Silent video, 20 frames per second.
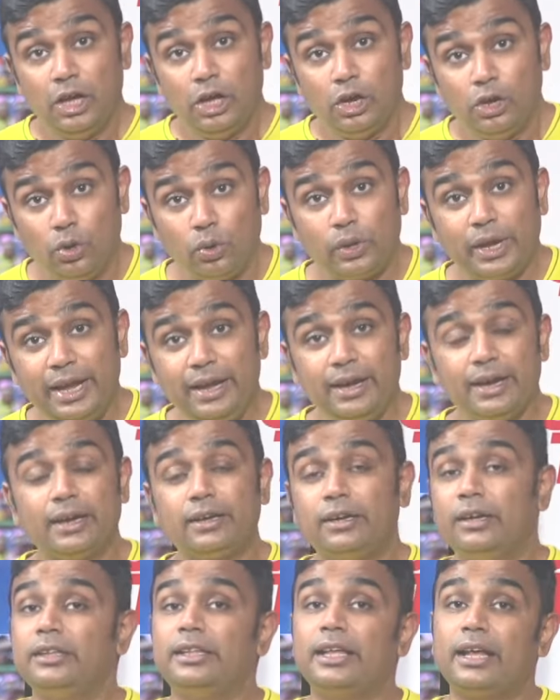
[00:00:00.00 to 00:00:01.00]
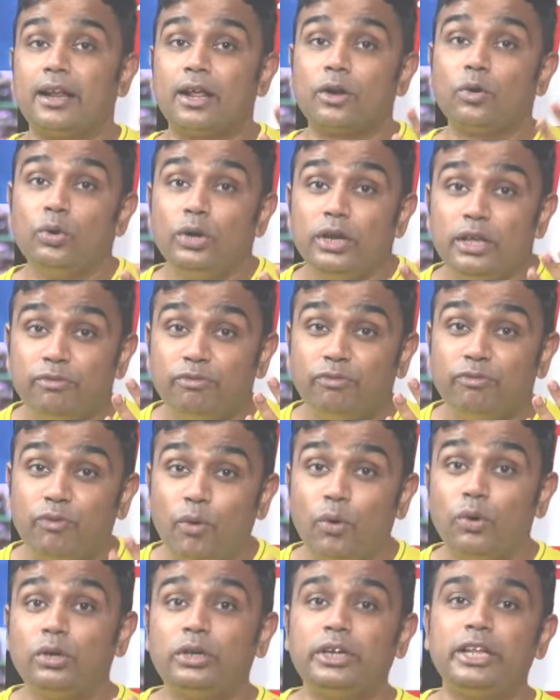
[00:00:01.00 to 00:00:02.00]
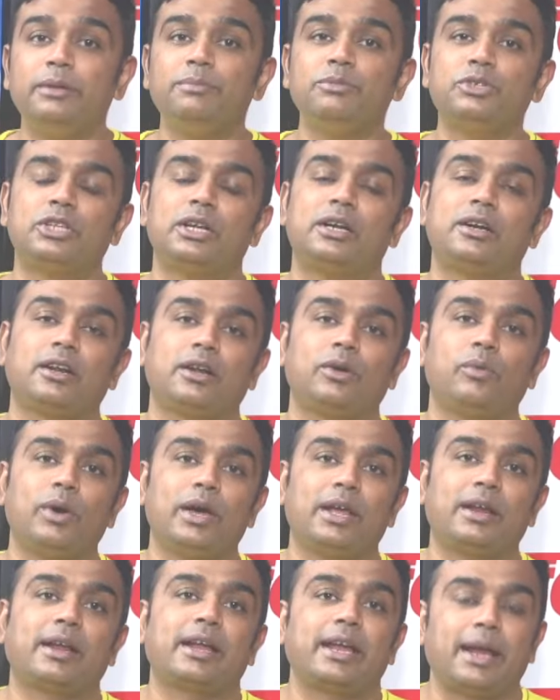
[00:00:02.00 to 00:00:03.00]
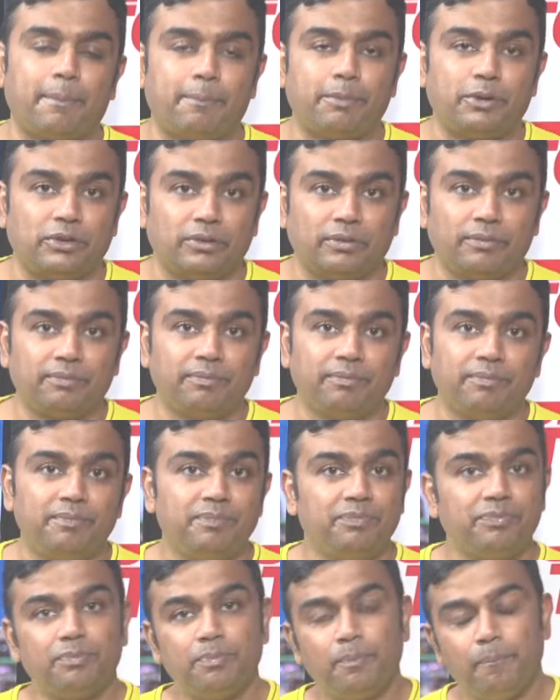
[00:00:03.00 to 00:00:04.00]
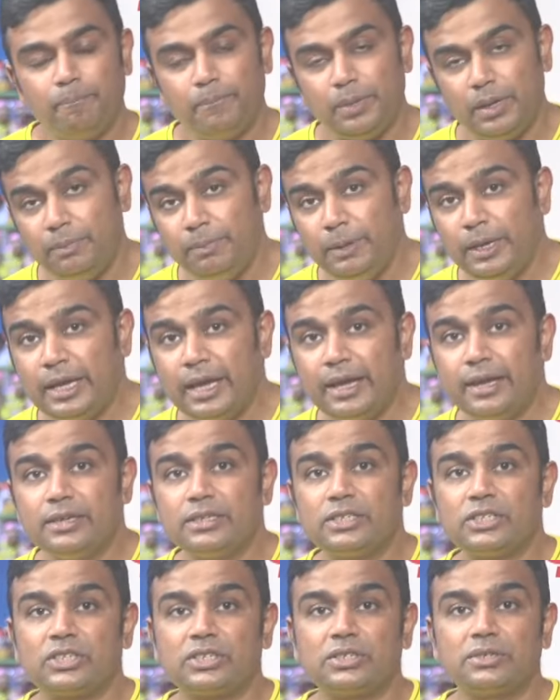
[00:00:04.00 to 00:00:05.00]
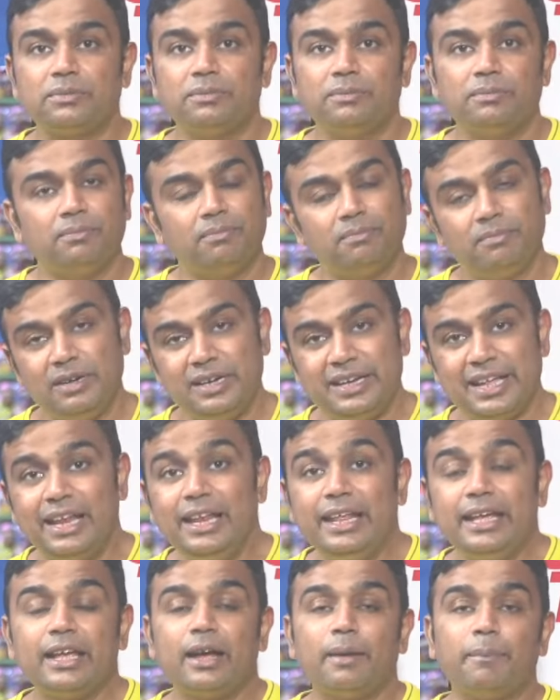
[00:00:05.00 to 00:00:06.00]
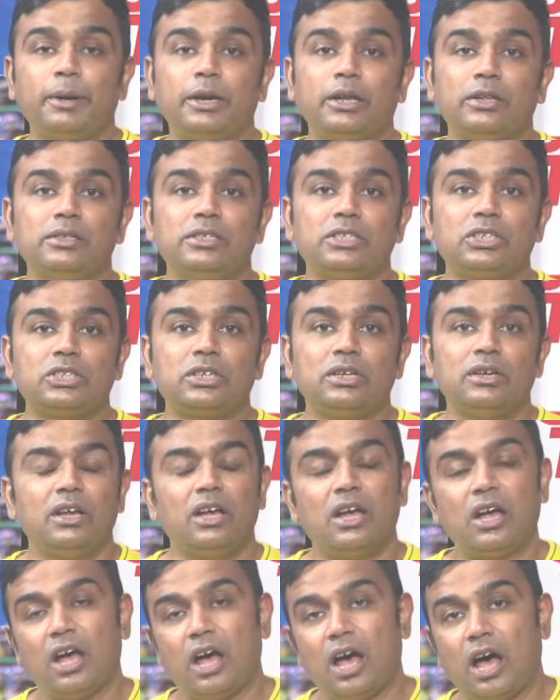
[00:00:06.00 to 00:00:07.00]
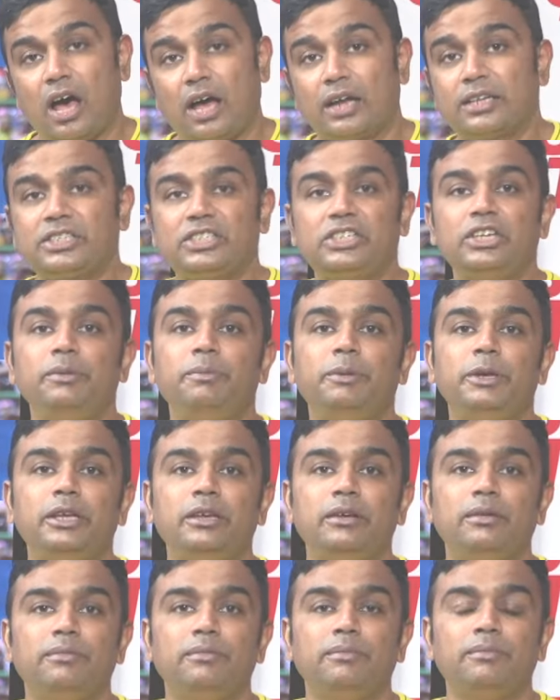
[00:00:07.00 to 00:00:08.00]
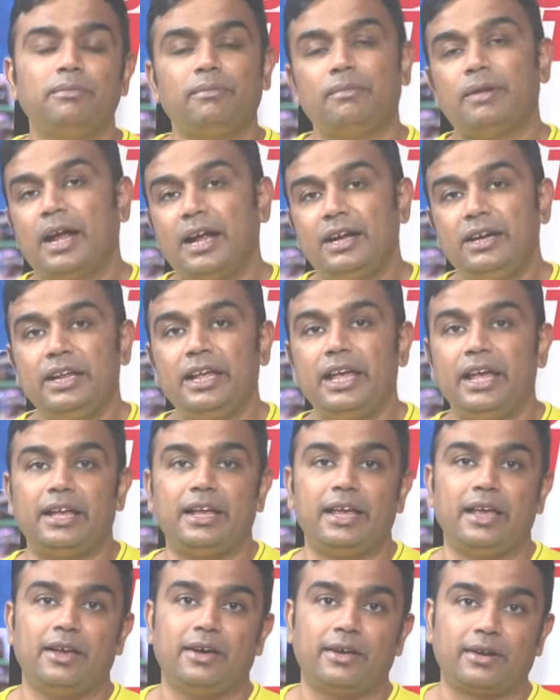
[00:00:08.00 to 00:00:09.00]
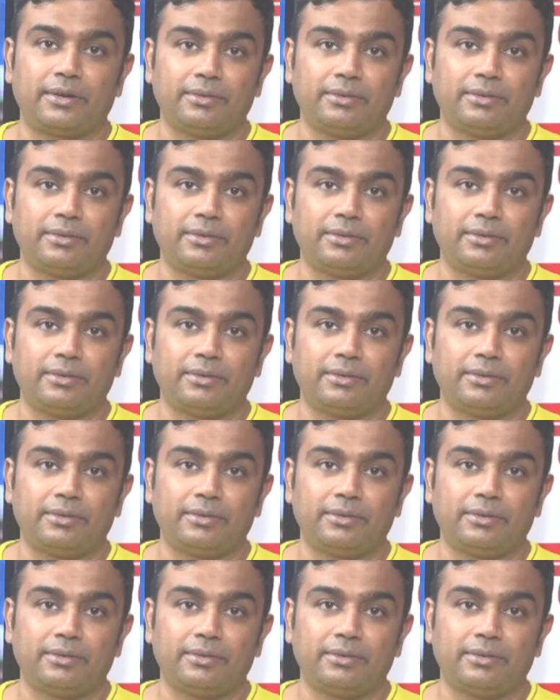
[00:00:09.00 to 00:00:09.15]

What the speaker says: Looking at it, there are only four teams that require a captain. PBKS, Delhi Capitals, RCB and KKR.